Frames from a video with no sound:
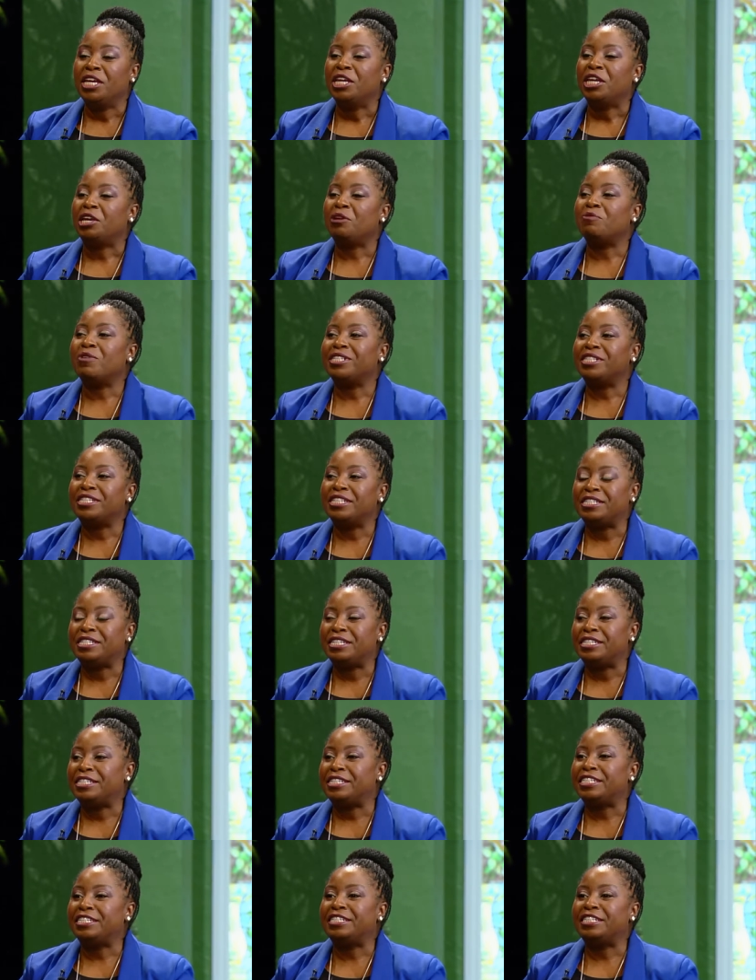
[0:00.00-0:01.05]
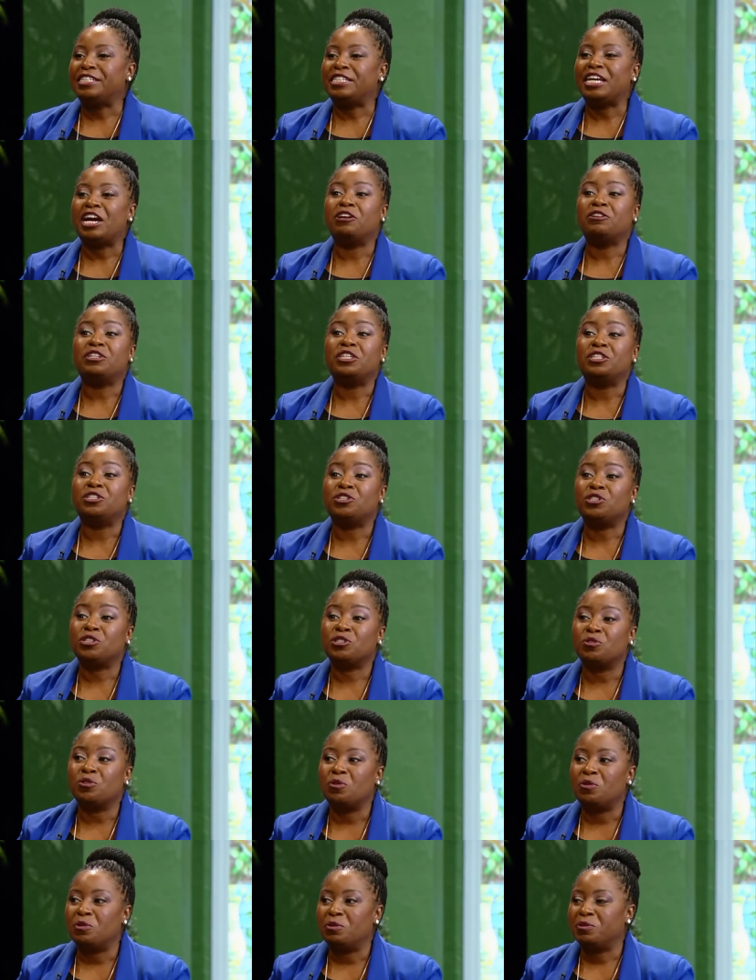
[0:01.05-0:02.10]
He wants us to send us out in
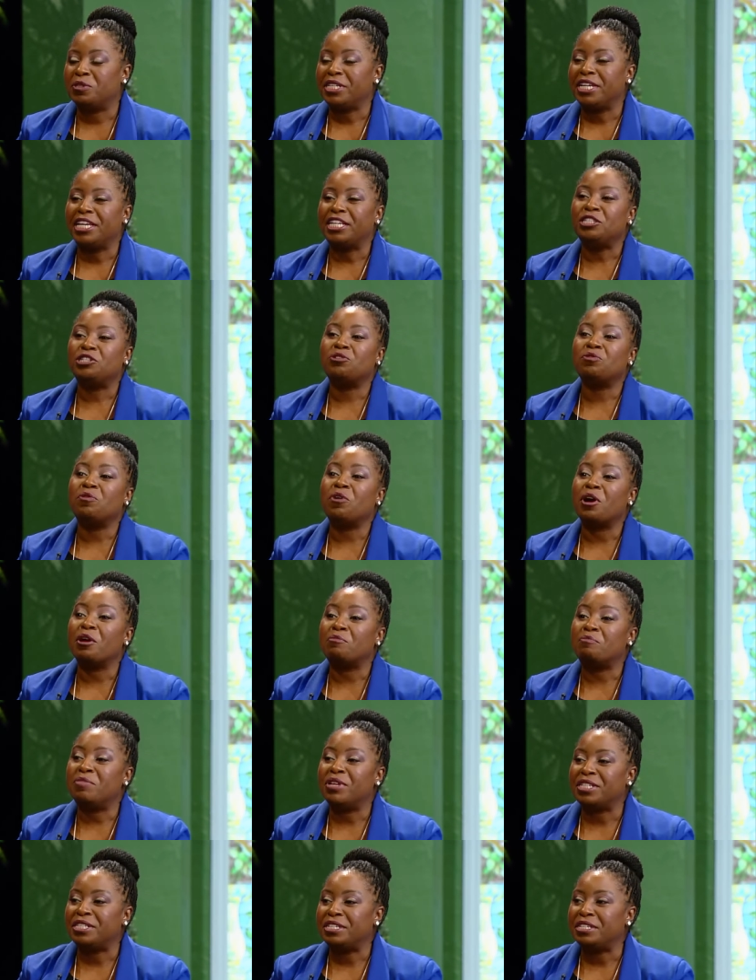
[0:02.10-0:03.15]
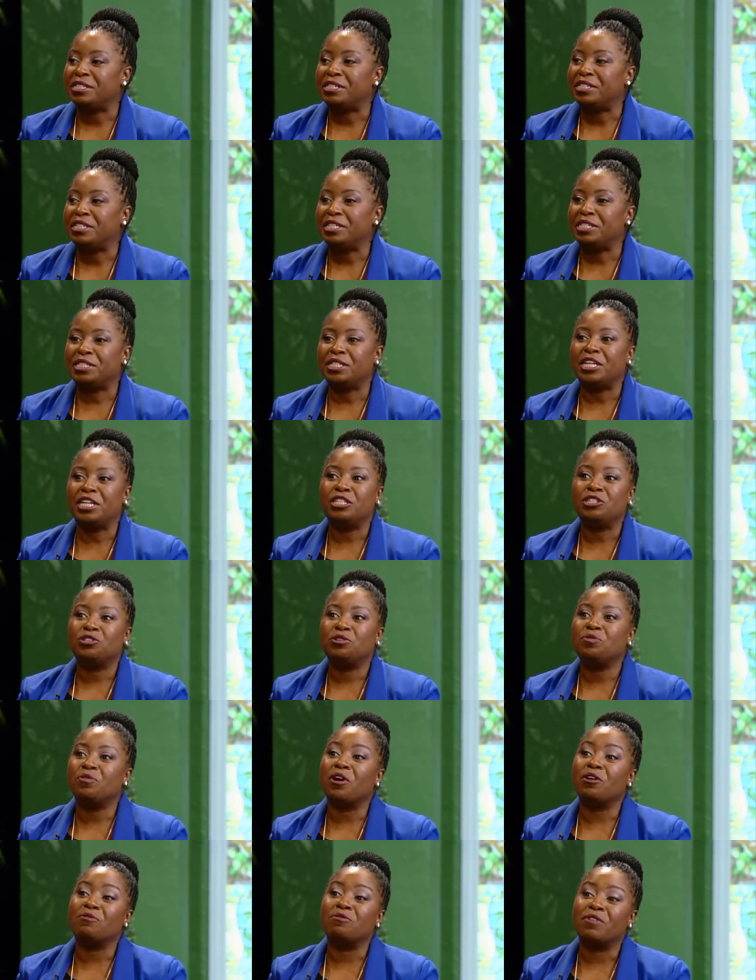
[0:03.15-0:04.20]
schools, into our businesses, into
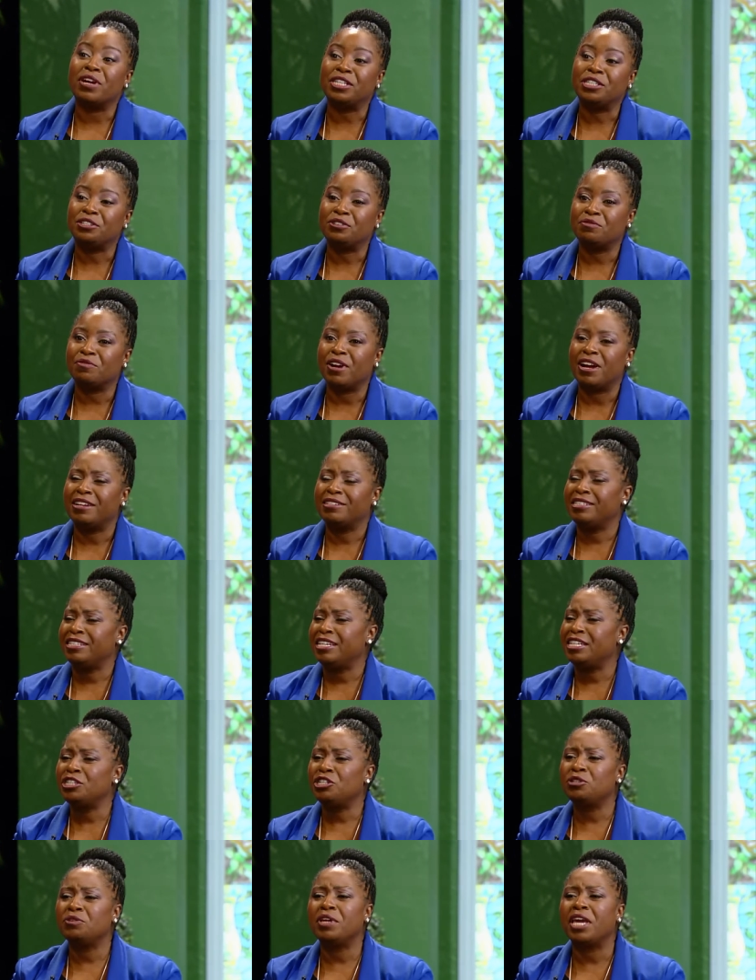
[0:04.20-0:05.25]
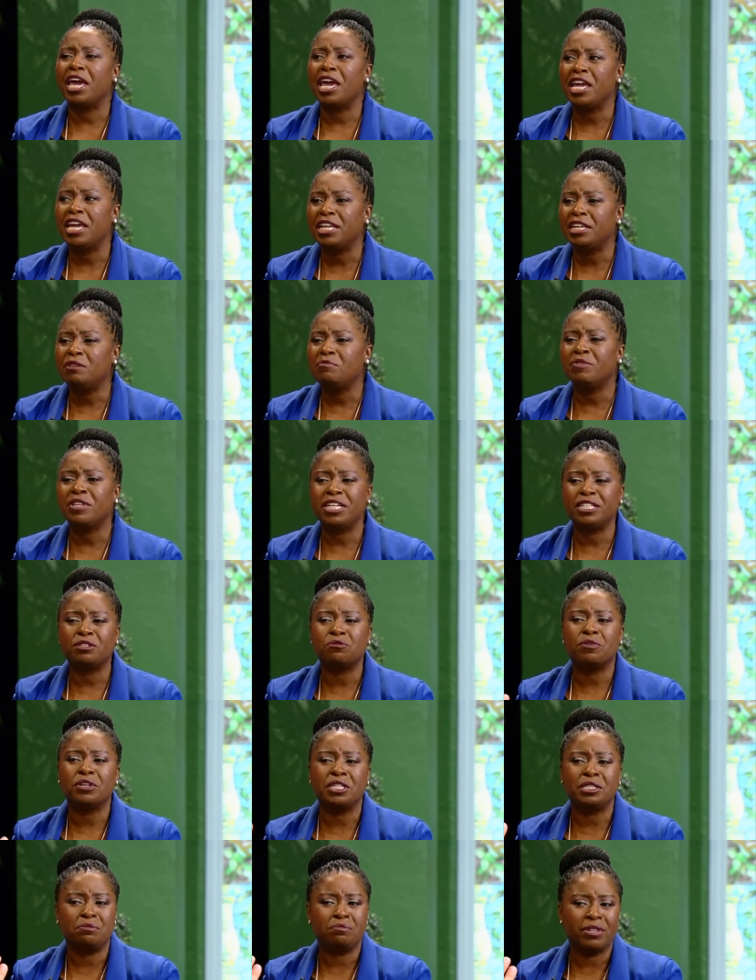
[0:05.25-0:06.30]
our restaurants, into any place where
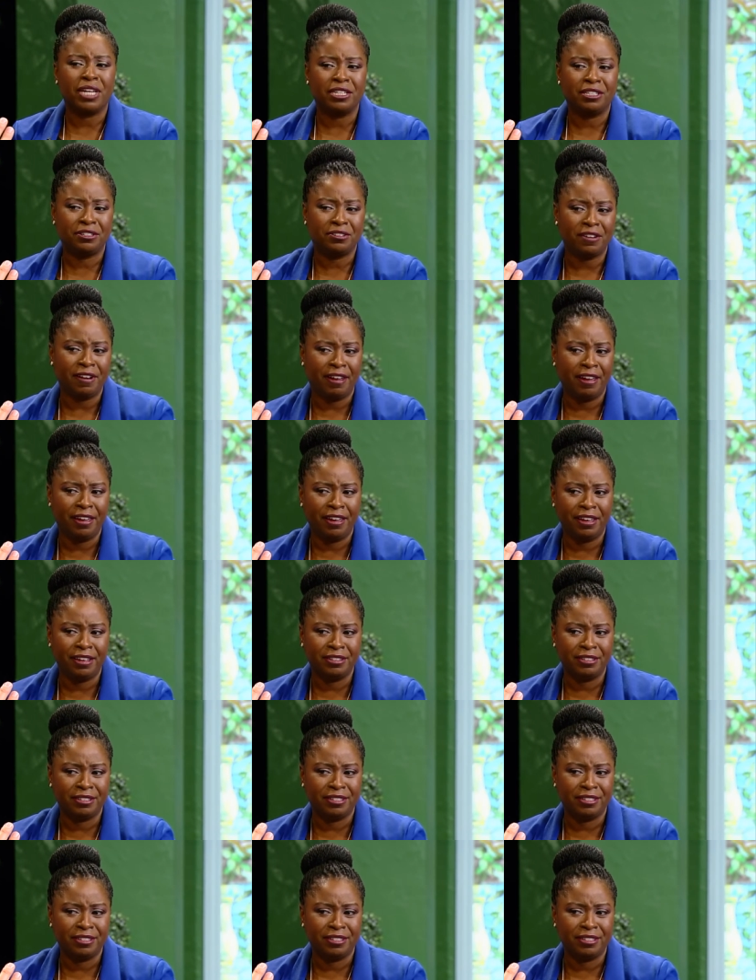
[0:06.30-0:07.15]
He's blessed our hands.